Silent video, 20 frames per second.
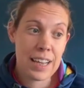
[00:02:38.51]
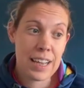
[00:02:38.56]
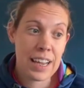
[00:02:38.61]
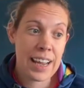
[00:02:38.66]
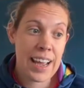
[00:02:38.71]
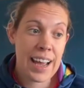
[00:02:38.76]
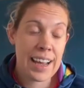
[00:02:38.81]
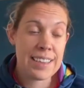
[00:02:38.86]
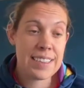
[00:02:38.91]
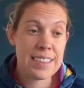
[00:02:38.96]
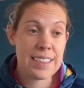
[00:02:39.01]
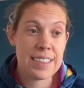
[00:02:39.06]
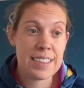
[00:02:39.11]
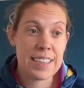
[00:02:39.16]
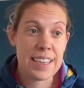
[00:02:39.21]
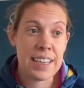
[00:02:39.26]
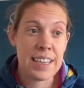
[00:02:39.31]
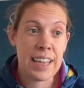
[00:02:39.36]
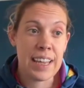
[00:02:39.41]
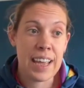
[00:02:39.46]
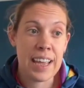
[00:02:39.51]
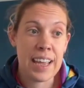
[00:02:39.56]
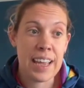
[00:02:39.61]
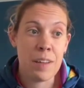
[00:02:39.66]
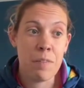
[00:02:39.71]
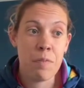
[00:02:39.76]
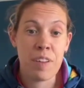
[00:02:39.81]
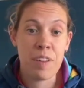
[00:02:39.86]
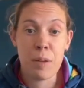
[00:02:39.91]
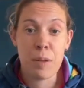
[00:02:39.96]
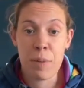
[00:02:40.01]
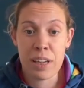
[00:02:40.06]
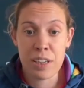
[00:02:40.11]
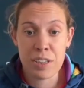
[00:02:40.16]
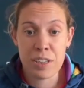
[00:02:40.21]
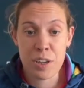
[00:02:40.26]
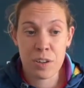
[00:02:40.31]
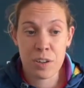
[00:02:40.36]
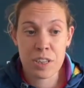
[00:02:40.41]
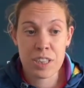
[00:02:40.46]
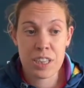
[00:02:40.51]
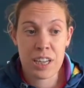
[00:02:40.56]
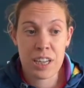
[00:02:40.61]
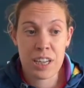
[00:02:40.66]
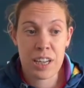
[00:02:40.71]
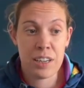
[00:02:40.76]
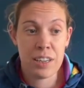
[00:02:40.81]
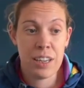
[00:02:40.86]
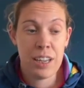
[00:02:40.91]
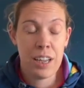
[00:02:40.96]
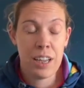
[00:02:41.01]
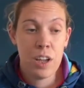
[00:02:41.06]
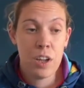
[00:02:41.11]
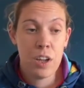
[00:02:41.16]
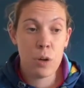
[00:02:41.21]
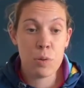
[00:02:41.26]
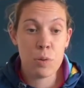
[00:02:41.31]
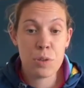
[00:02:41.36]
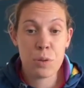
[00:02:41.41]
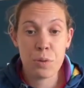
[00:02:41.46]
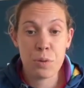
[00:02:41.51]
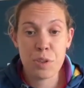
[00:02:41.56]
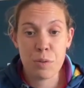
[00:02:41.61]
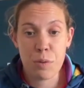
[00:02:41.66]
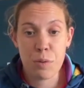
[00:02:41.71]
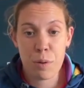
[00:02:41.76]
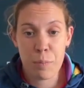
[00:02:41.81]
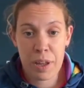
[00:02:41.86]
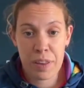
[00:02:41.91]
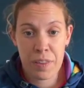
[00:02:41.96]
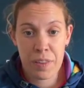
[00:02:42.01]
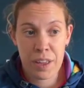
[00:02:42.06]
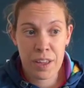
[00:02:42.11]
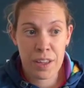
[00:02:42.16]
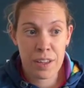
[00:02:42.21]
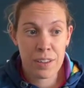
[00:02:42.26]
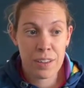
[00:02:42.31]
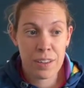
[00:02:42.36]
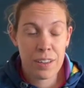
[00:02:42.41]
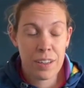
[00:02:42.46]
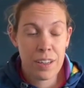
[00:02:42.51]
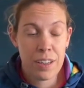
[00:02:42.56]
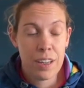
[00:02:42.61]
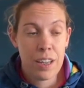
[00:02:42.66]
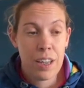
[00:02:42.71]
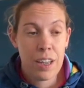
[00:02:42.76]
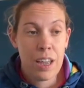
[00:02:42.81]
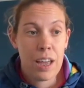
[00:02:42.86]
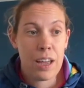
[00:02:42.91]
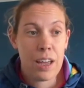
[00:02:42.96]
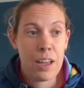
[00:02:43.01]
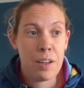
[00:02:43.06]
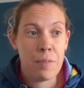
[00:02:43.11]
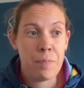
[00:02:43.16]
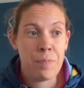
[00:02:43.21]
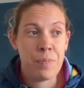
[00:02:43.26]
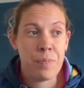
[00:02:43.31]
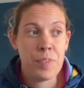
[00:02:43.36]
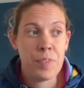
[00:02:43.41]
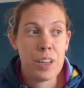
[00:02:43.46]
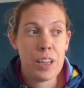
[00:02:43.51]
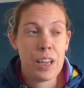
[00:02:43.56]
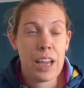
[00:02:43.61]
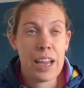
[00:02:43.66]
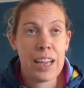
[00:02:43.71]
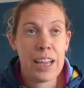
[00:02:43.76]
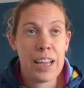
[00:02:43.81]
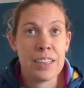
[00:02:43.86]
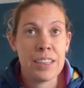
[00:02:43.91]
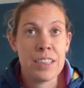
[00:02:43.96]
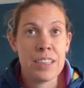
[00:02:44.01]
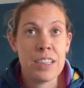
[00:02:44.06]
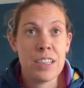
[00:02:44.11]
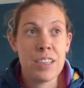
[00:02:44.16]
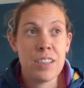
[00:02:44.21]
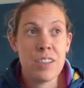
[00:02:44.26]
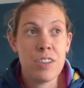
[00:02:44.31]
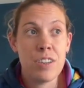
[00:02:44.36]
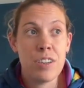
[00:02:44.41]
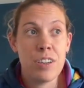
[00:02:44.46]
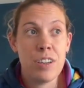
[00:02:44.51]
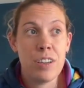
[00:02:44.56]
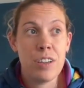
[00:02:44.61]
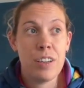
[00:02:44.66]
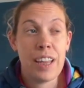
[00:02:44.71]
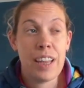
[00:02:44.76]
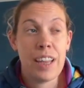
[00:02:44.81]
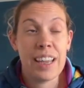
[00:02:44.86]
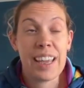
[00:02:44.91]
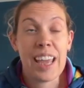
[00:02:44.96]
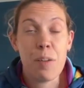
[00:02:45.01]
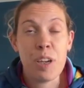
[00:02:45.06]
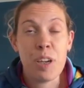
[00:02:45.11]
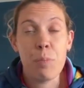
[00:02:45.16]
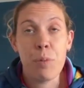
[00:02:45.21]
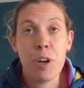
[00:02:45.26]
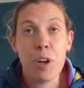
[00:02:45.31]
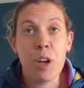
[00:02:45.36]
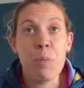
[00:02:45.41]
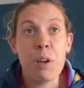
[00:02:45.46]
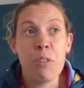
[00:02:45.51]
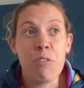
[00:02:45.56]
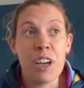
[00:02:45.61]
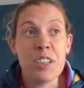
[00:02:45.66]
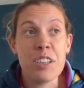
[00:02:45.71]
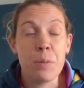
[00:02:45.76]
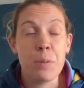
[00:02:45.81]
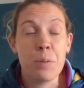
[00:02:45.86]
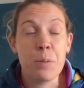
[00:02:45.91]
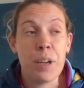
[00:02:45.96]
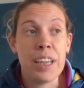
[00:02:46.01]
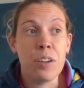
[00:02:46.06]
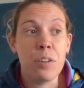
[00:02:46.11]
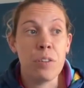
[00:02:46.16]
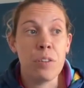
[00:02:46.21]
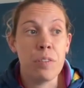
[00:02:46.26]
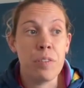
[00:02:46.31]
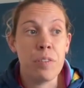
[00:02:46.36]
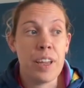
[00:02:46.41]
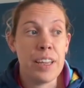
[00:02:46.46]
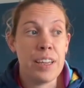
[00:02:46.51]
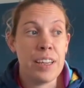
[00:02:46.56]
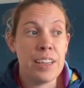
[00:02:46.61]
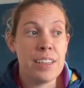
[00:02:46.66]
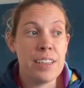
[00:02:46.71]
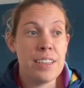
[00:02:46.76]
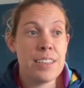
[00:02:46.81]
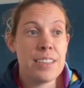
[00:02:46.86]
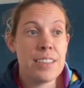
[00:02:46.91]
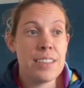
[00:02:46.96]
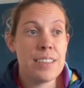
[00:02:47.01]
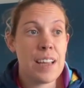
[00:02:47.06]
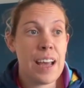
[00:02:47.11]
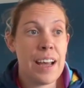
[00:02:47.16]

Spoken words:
And I asked to see a female doctor who was also a mother. And they gave me an appointment right away, in all fairness.